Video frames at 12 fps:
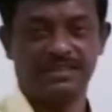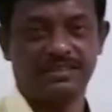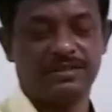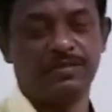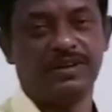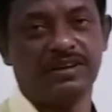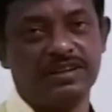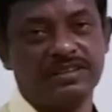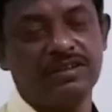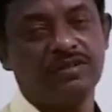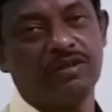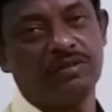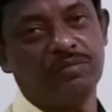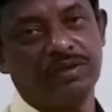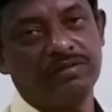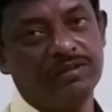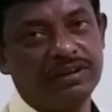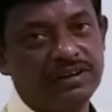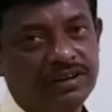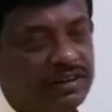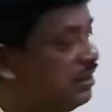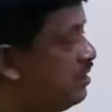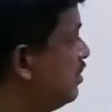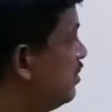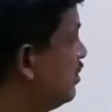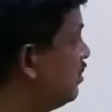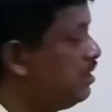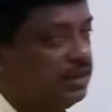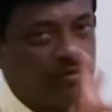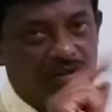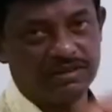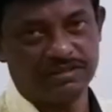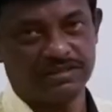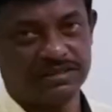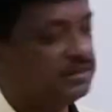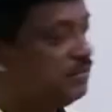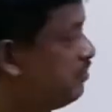simultaneously or one by one. 3 coins.